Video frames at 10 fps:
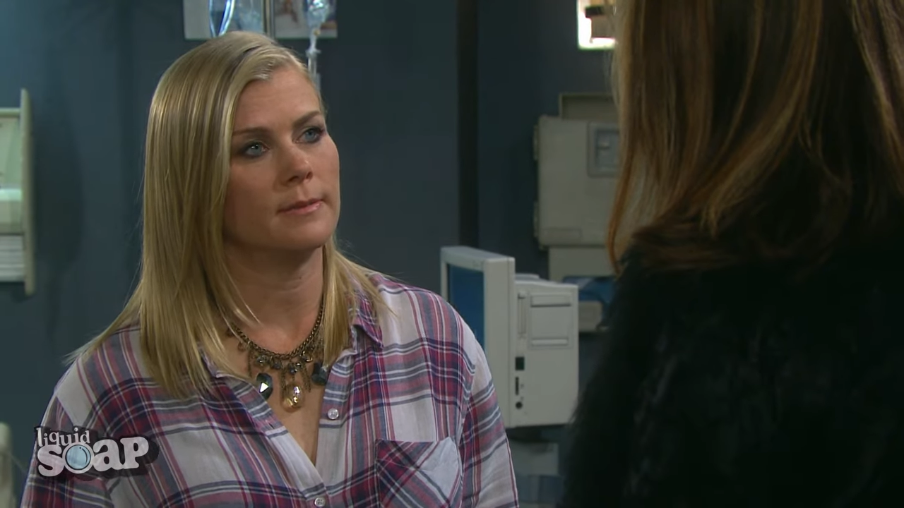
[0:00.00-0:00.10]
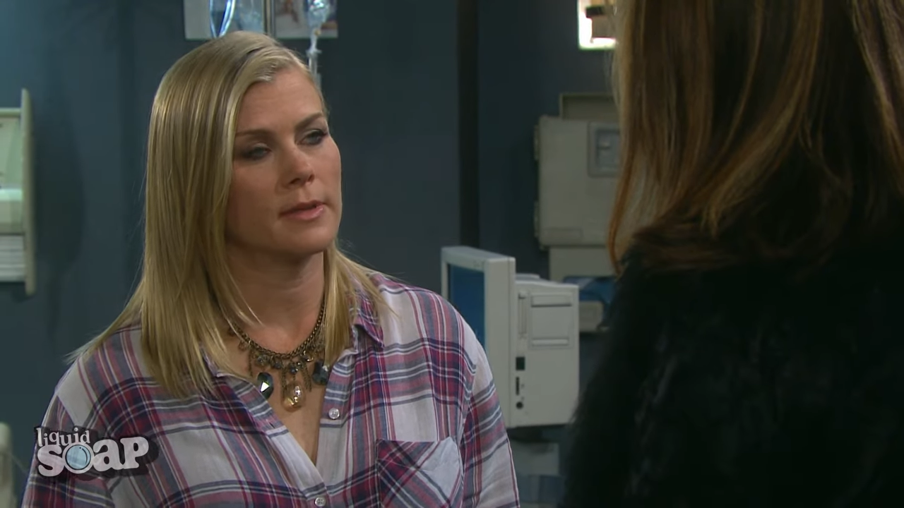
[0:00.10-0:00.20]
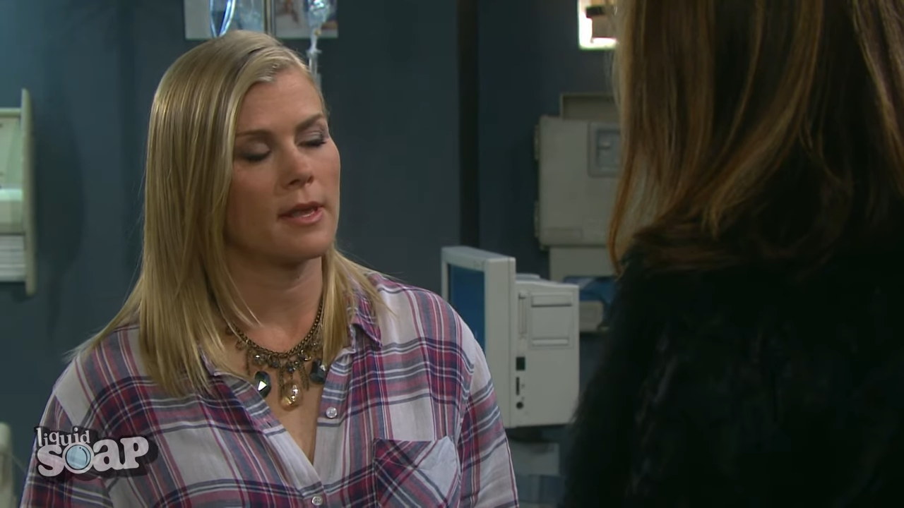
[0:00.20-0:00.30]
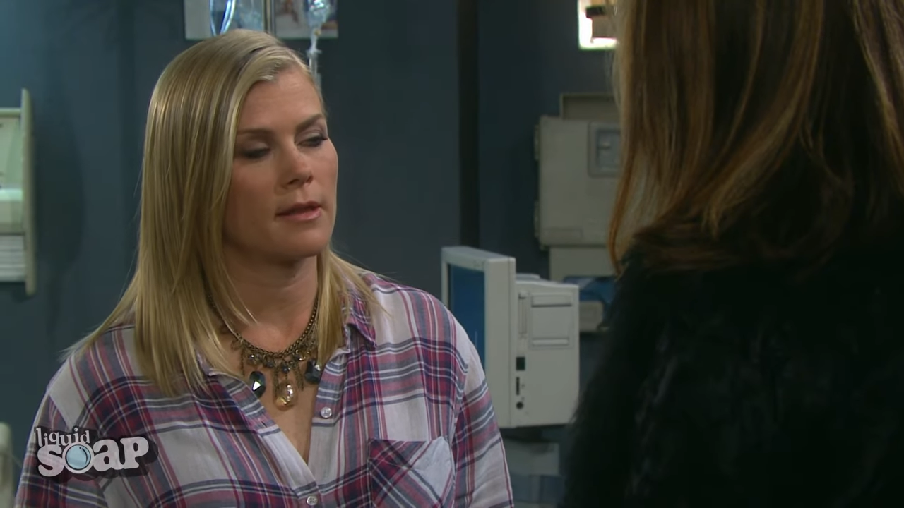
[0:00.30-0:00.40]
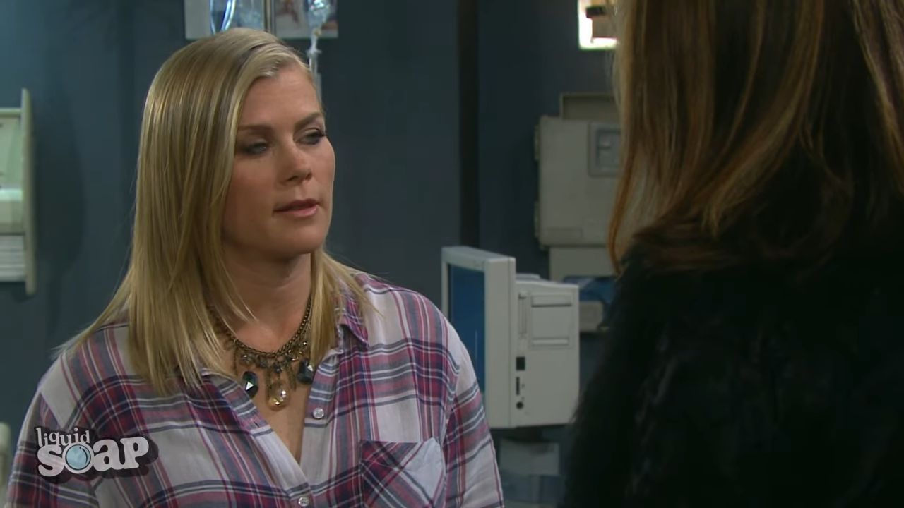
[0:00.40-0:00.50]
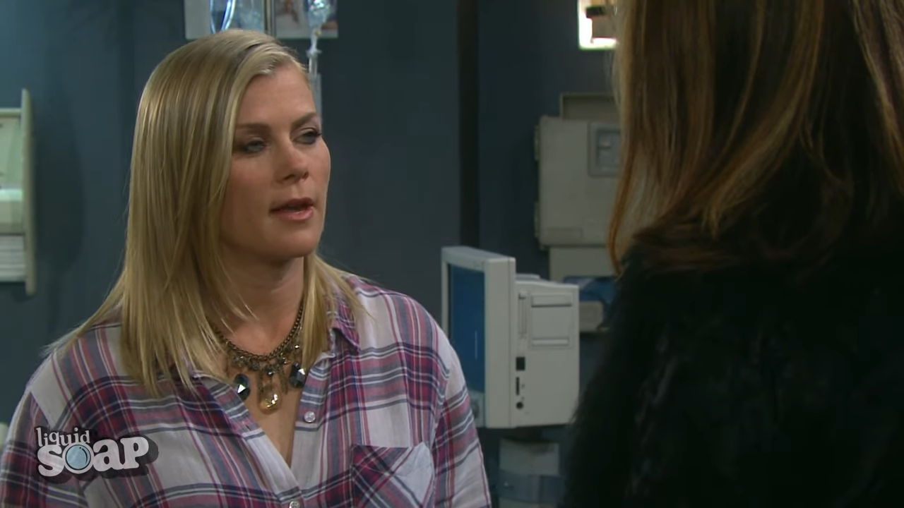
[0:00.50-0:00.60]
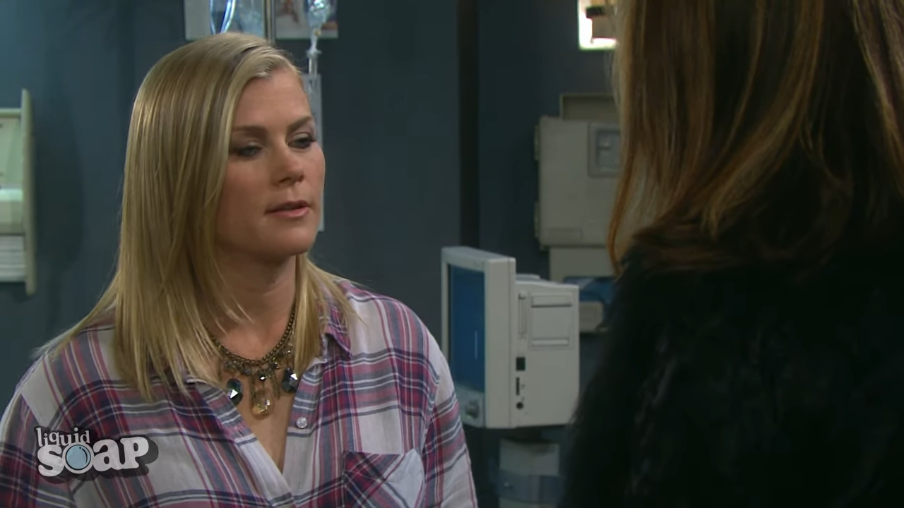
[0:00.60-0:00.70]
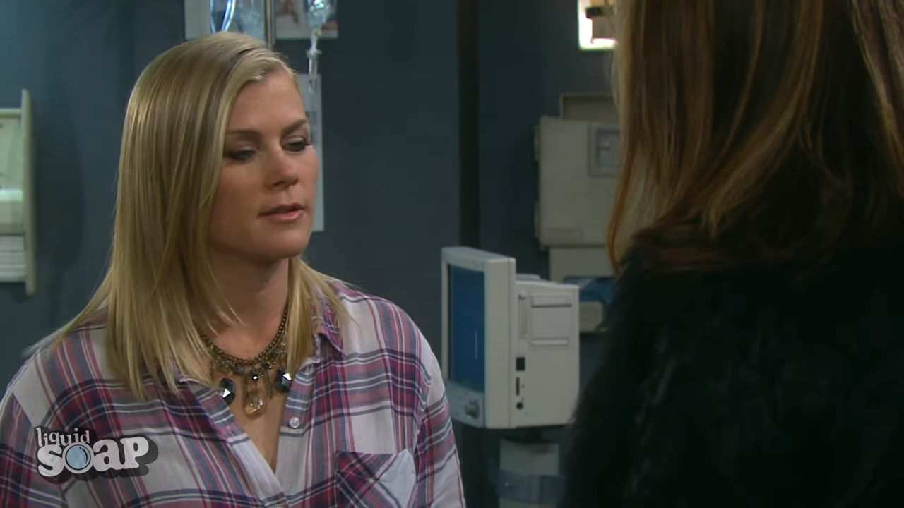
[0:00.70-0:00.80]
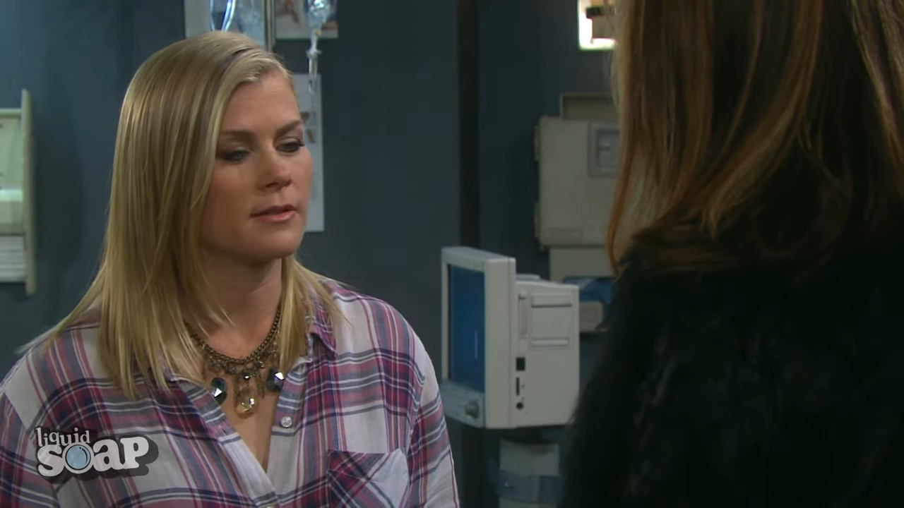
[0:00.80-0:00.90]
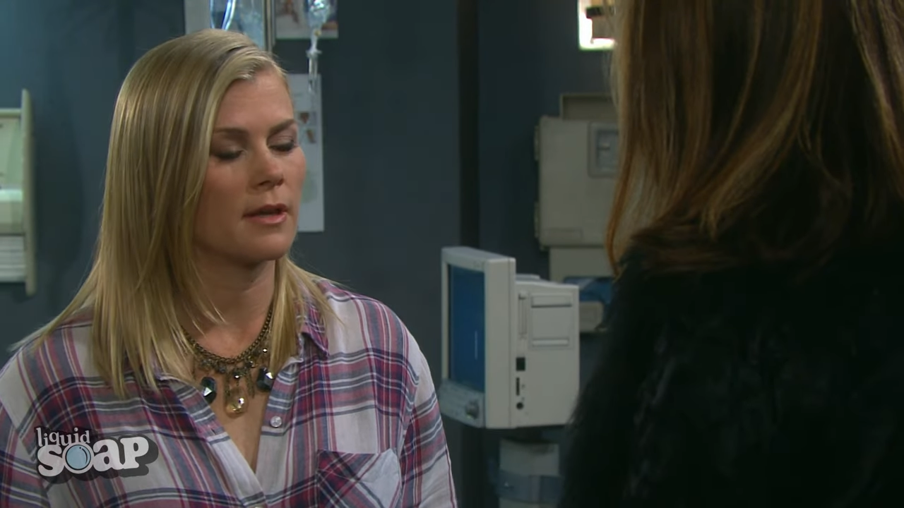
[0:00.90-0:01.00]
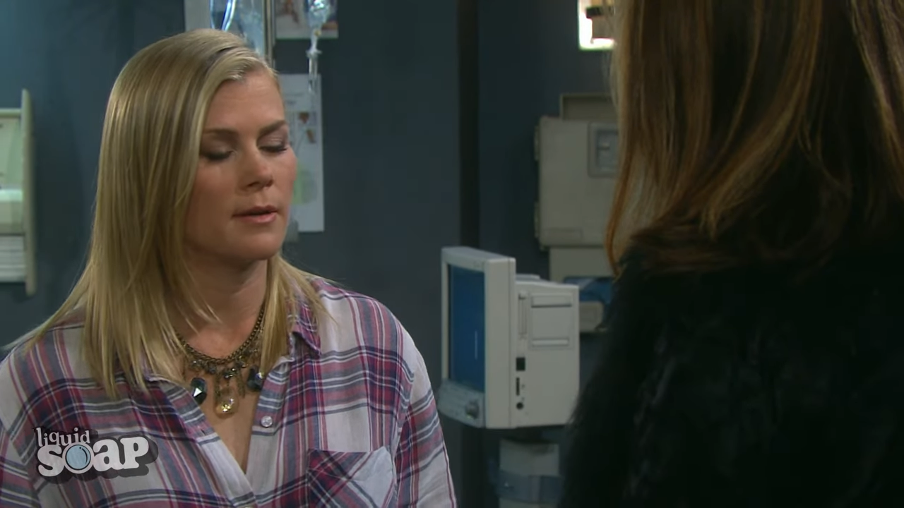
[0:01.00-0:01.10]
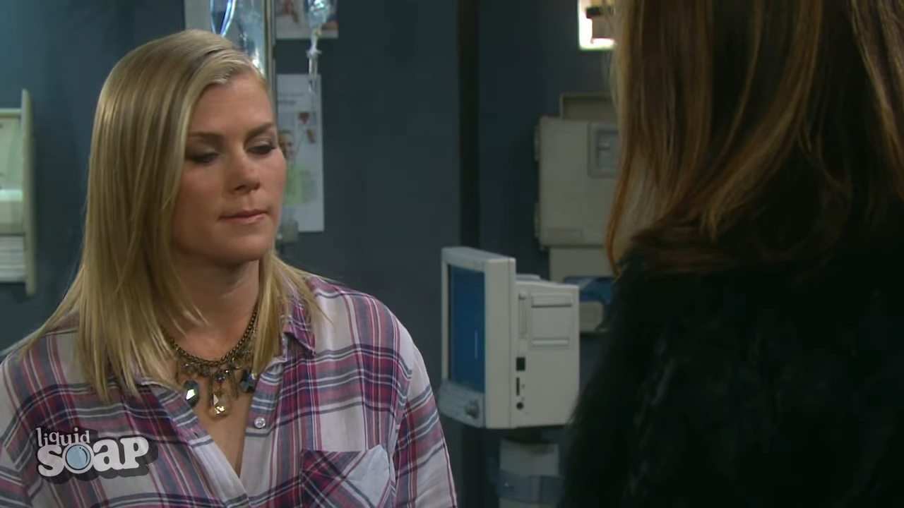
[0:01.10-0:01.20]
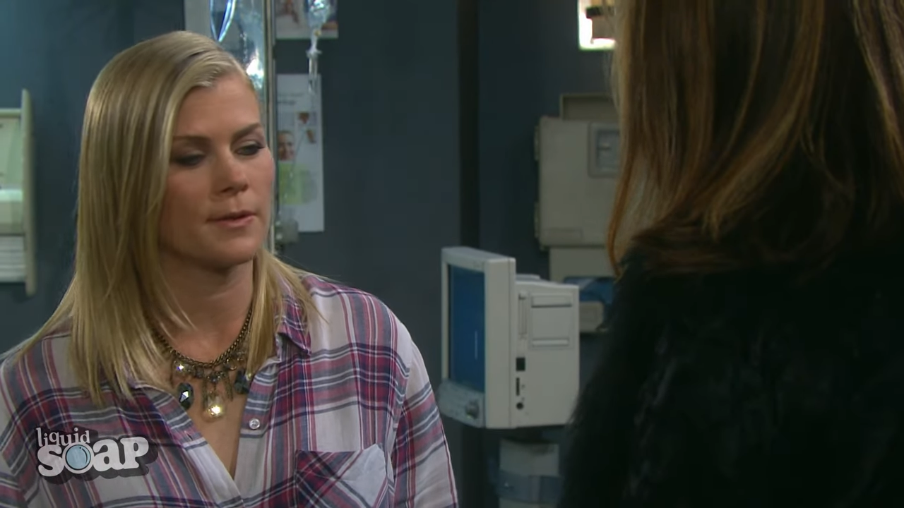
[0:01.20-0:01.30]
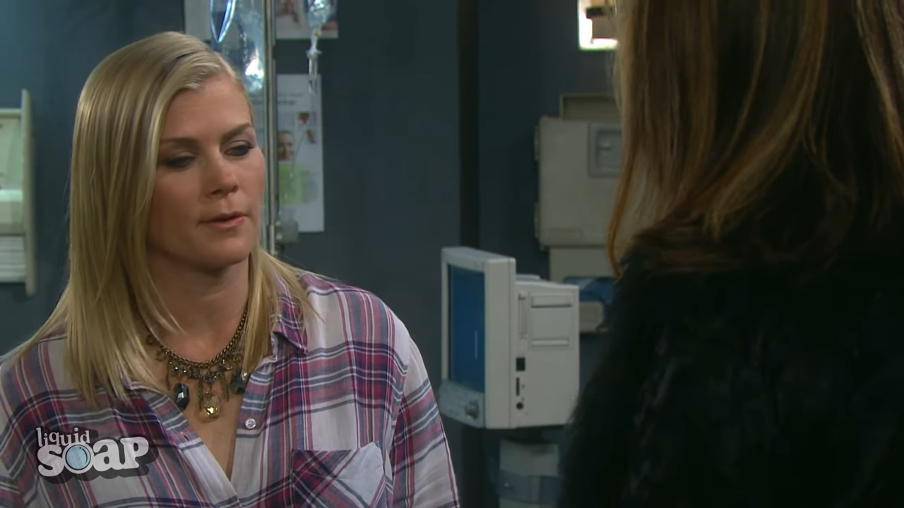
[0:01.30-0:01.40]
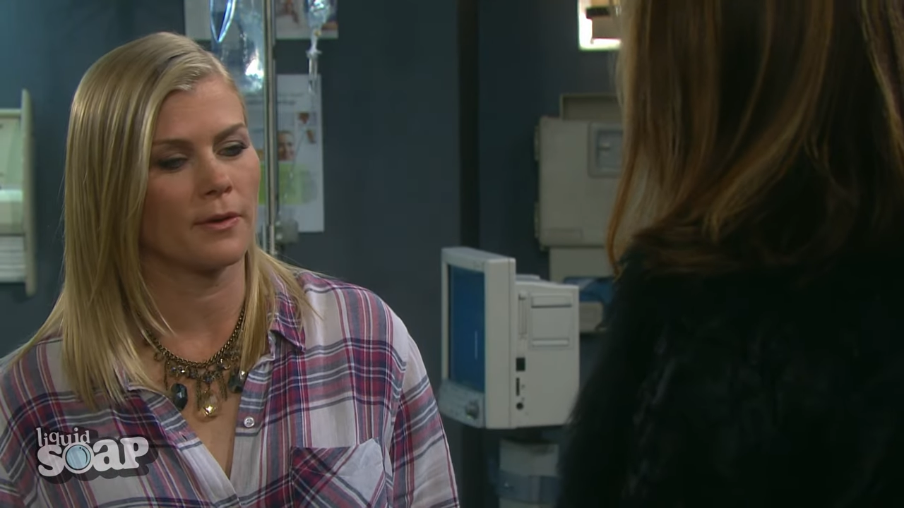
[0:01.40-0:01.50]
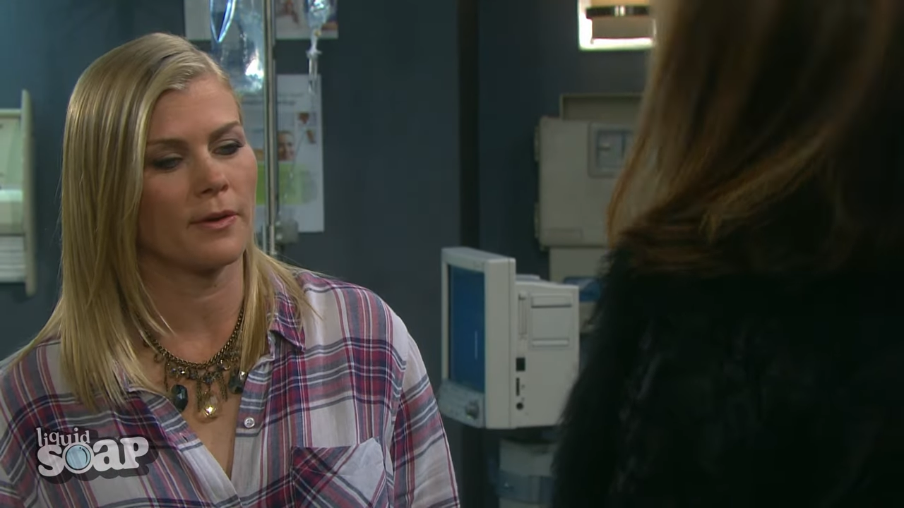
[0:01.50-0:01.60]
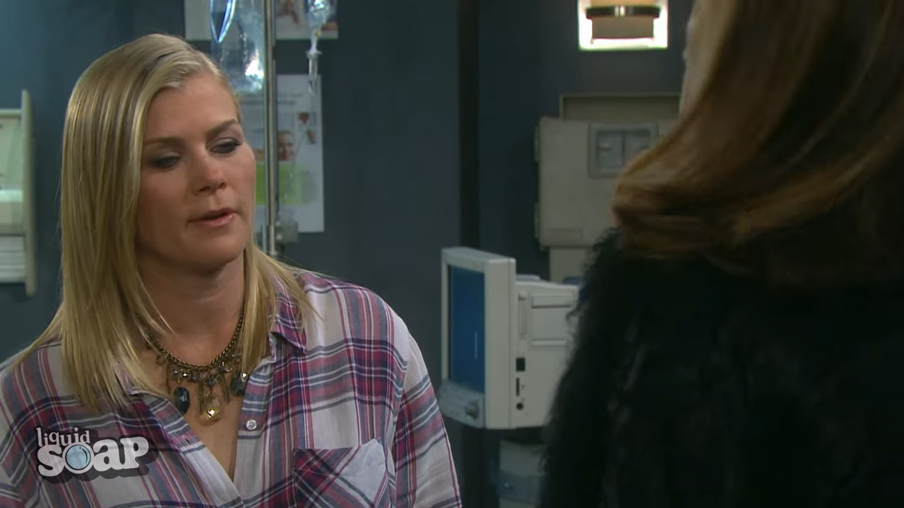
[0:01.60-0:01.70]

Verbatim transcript: but luckily I just scalped her.